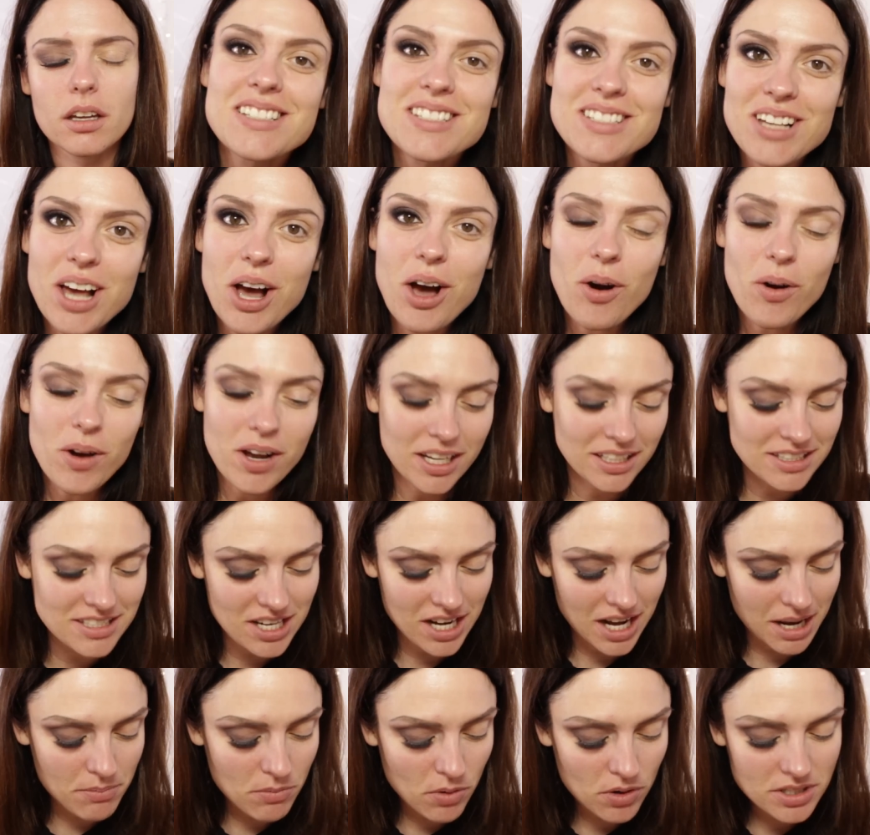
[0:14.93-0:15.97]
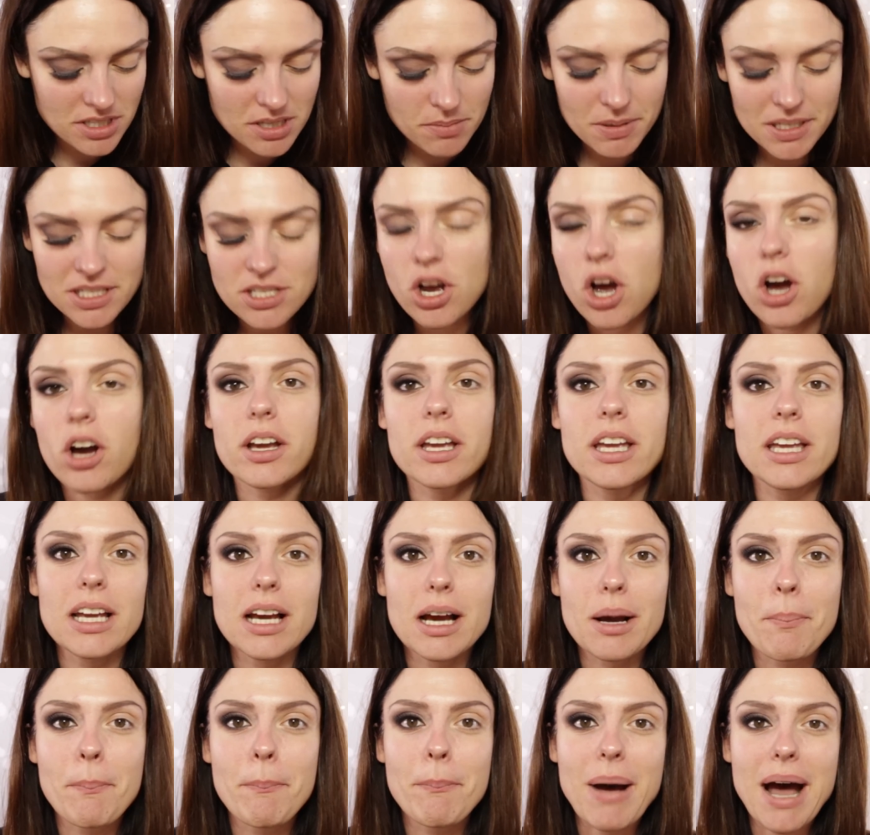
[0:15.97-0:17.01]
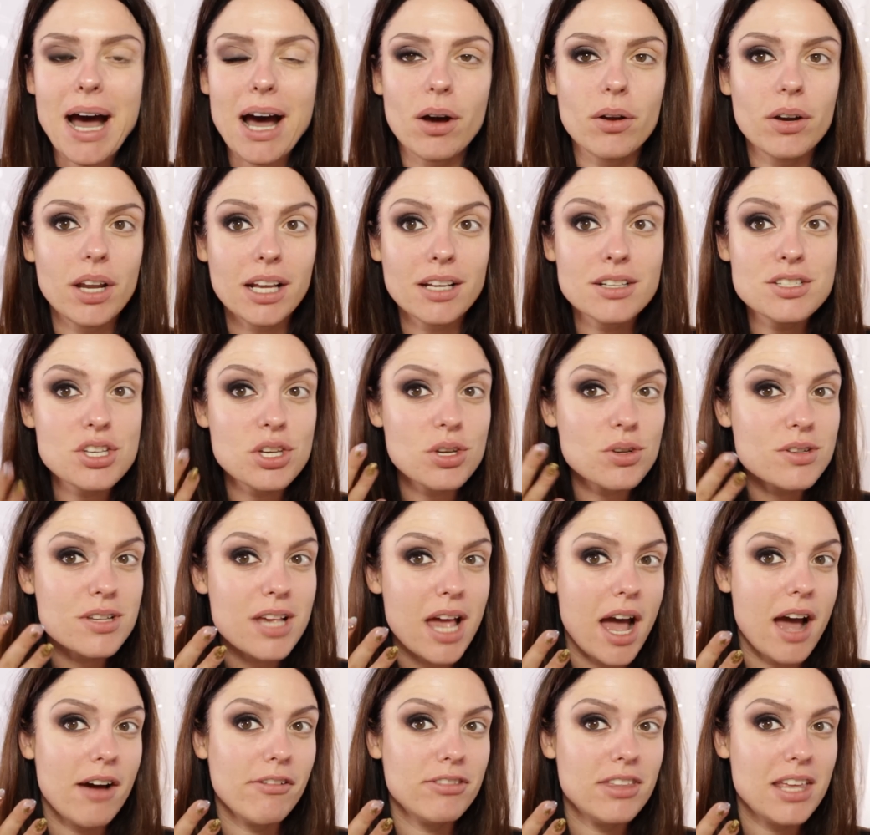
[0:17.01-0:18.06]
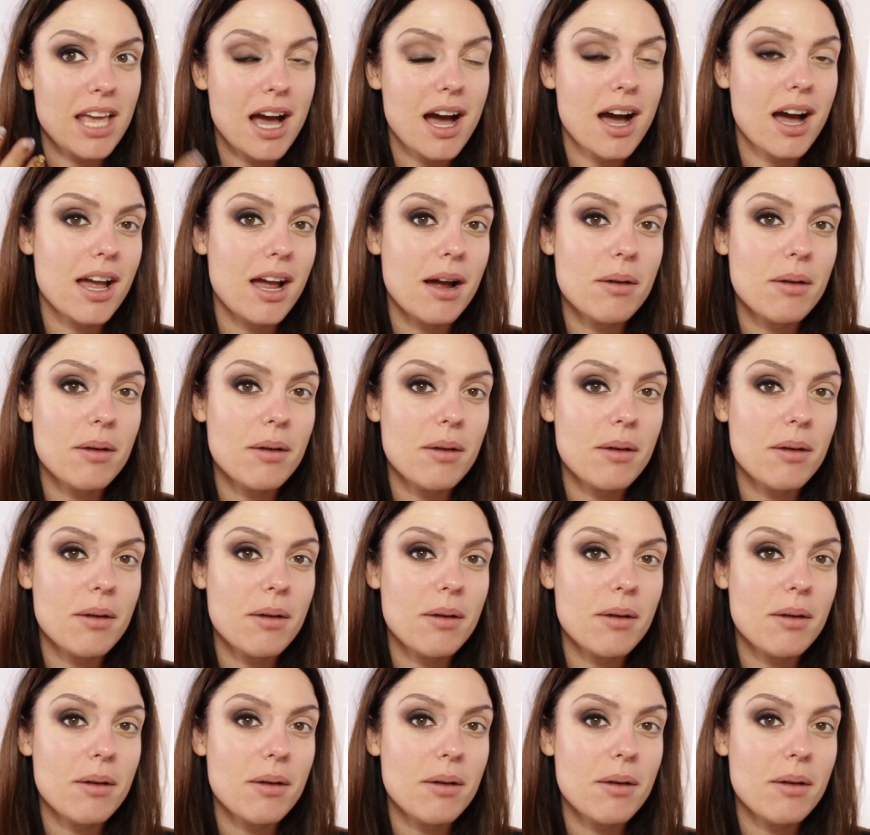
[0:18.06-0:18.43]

So today I'm going to be talking about Excuse Half the Eye.